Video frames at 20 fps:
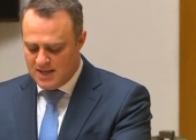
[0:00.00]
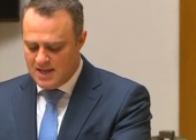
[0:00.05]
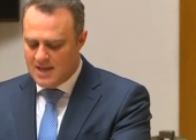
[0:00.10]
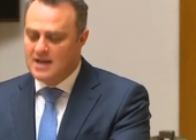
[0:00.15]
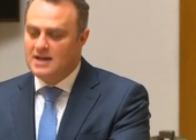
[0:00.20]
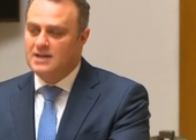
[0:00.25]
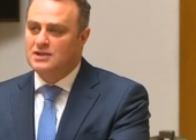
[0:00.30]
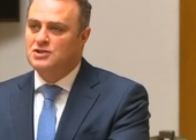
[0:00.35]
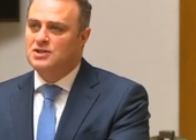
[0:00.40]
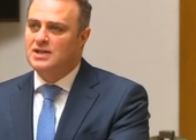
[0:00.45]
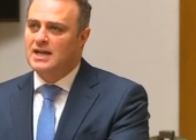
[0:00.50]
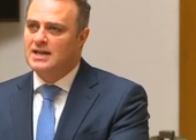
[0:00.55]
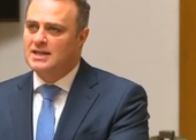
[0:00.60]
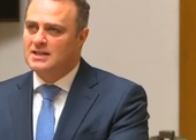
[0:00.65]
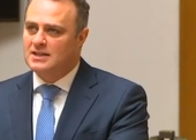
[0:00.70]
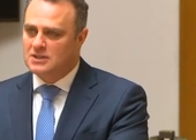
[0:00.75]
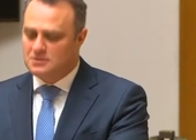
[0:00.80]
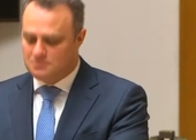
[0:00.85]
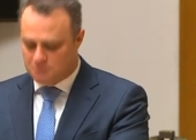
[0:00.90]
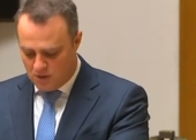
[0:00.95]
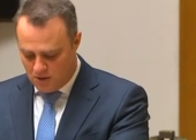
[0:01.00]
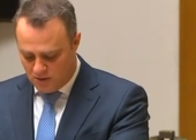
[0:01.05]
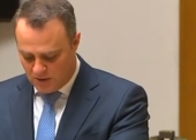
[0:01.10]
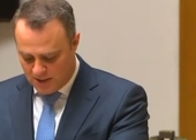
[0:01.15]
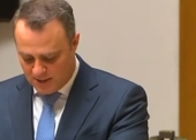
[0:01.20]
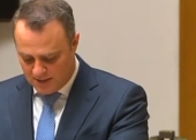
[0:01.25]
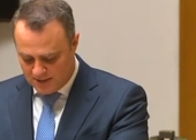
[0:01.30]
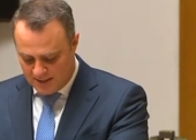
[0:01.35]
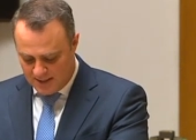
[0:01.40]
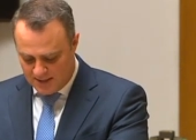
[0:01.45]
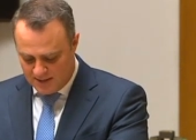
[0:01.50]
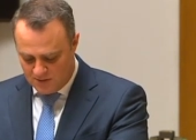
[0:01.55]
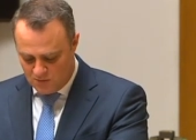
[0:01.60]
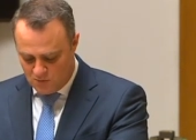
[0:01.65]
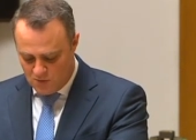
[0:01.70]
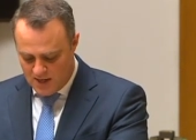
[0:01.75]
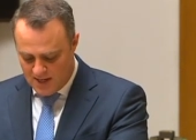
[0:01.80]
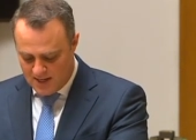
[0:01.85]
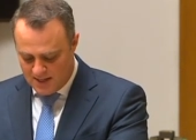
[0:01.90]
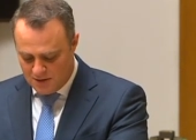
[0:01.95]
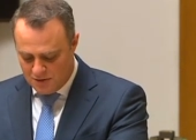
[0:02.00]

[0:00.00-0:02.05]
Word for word: in getting this project underway.